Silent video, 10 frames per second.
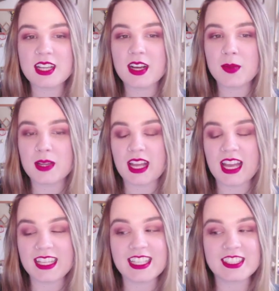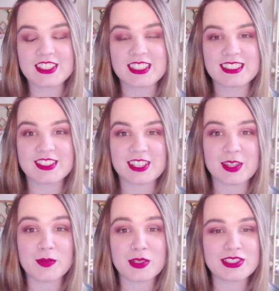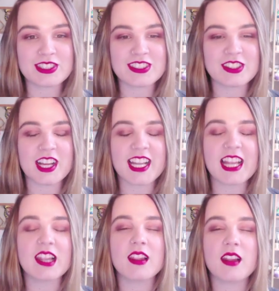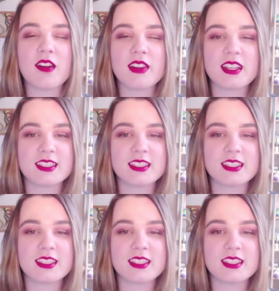but I hadn't had a chance to try the moisturizer, and I love it.